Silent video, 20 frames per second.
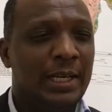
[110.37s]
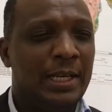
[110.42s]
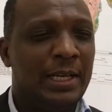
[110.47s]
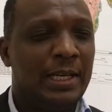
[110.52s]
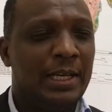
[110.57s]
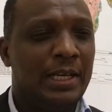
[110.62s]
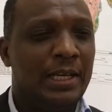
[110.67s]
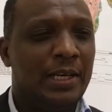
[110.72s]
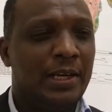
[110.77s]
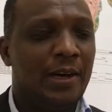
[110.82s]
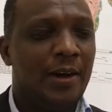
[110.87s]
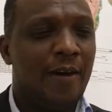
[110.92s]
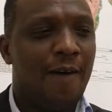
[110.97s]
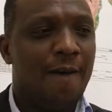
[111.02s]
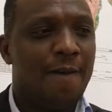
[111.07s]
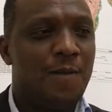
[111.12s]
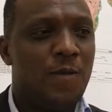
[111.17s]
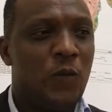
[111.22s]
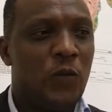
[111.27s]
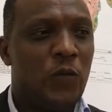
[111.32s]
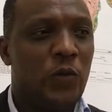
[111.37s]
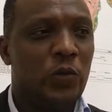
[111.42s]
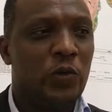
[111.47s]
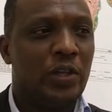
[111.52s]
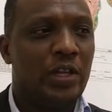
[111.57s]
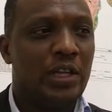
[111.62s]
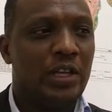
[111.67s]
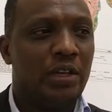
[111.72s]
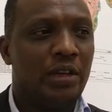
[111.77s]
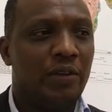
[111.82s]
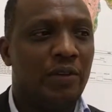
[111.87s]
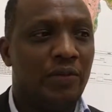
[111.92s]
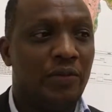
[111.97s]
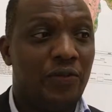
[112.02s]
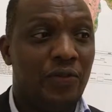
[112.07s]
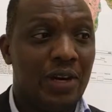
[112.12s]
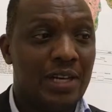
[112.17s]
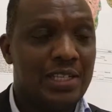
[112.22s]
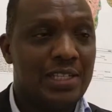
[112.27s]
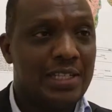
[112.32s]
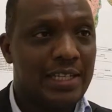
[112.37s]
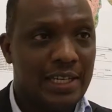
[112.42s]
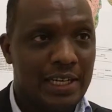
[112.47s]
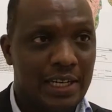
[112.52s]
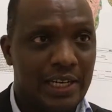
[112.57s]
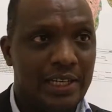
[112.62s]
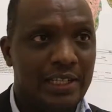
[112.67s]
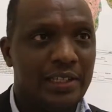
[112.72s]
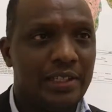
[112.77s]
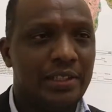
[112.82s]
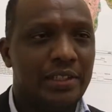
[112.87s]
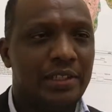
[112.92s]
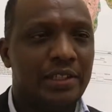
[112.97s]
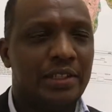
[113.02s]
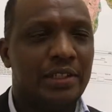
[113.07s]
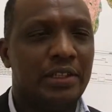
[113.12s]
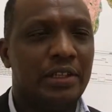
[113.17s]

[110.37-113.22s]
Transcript: for the first kind,